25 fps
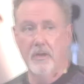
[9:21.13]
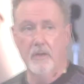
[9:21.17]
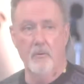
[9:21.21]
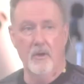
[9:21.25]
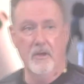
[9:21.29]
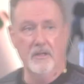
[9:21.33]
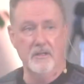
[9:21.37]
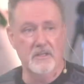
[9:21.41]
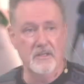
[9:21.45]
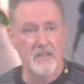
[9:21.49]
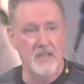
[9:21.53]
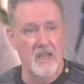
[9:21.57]

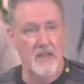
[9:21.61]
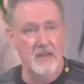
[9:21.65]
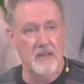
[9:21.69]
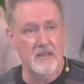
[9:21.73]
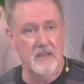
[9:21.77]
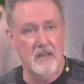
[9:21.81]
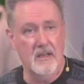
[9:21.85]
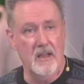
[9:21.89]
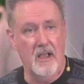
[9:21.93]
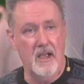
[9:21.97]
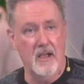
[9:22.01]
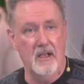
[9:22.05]
Satan
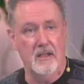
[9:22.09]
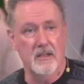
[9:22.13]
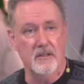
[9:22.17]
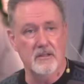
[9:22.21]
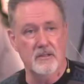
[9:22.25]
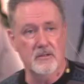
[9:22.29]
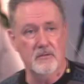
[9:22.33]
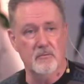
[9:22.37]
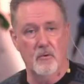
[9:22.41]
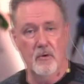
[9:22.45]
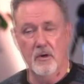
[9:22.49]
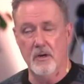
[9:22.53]
does.
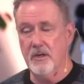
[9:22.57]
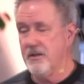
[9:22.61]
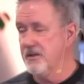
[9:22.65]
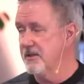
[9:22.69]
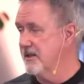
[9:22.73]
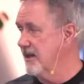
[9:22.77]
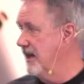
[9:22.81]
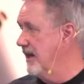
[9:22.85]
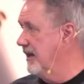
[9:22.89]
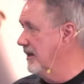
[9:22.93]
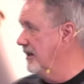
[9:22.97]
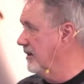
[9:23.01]
What does
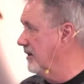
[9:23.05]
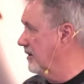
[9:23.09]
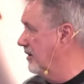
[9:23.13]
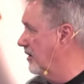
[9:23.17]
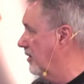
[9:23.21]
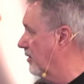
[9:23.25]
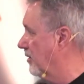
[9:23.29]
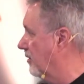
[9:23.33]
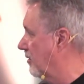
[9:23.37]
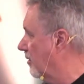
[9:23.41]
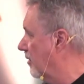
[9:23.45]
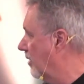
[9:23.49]
Satan
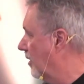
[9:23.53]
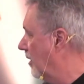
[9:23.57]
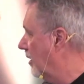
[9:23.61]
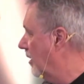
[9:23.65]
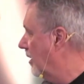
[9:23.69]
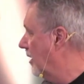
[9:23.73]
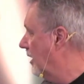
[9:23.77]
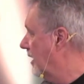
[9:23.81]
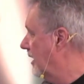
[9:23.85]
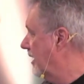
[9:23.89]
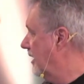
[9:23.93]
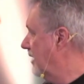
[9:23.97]
do?
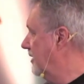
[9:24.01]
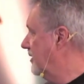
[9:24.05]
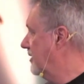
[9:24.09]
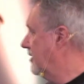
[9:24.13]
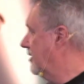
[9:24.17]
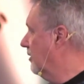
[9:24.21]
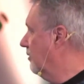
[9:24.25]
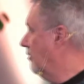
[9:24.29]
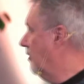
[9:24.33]
He's the great